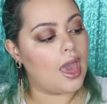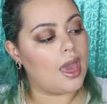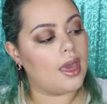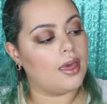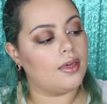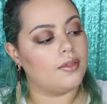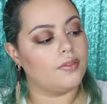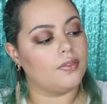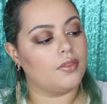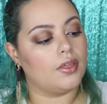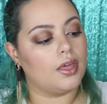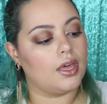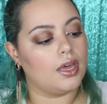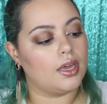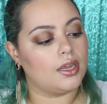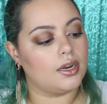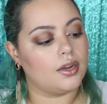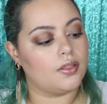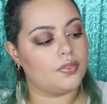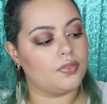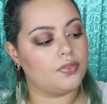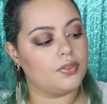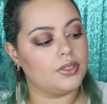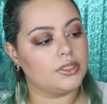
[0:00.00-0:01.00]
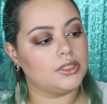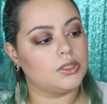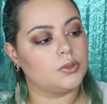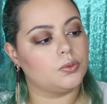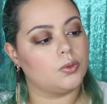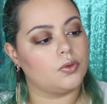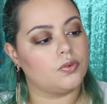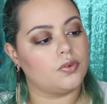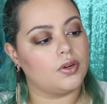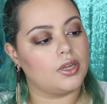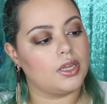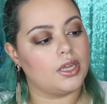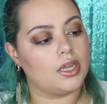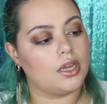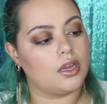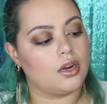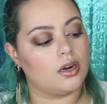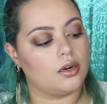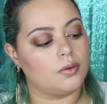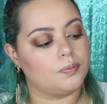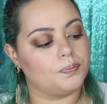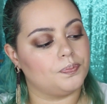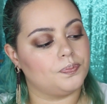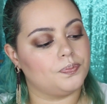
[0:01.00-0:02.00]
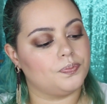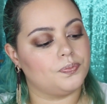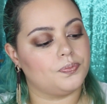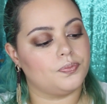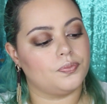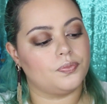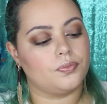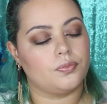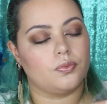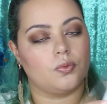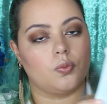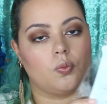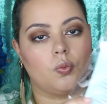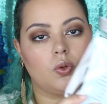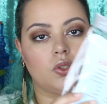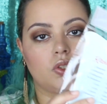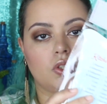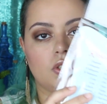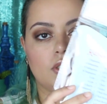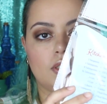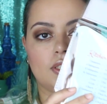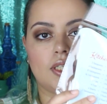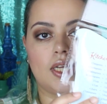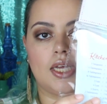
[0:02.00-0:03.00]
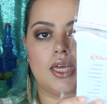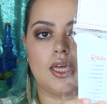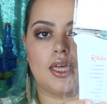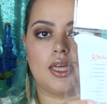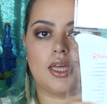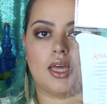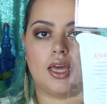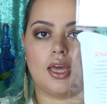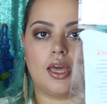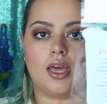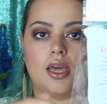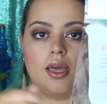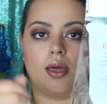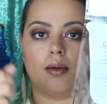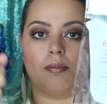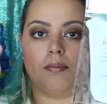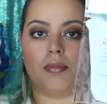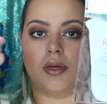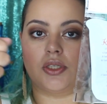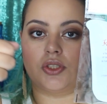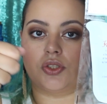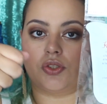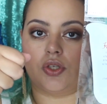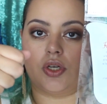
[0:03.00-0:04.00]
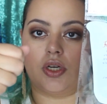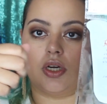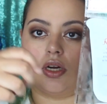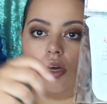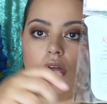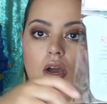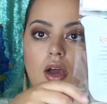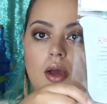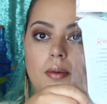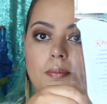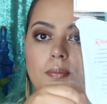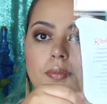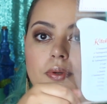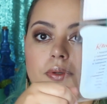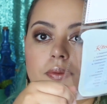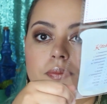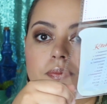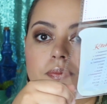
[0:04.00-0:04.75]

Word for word: And then this one right here, which is like a measuring cup.